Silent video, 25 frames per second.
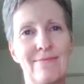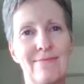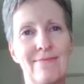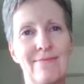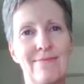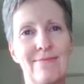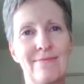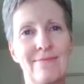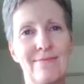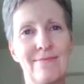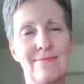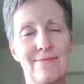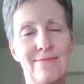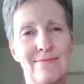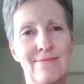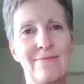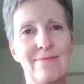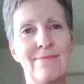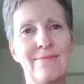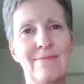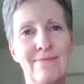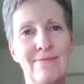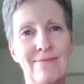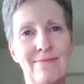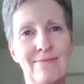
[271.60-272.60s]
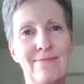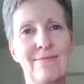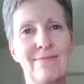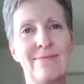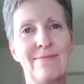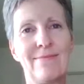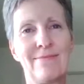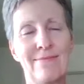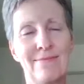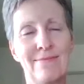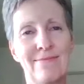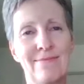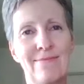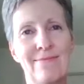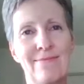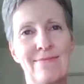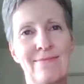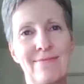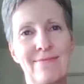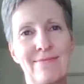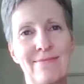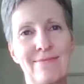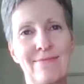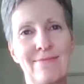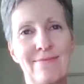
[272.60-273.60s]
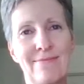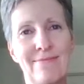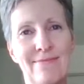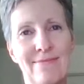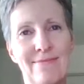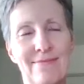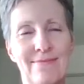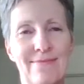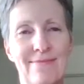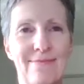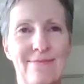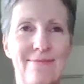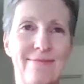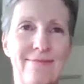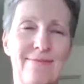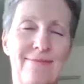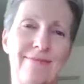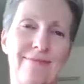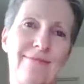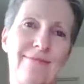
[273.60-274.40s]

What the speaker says: (not speaking)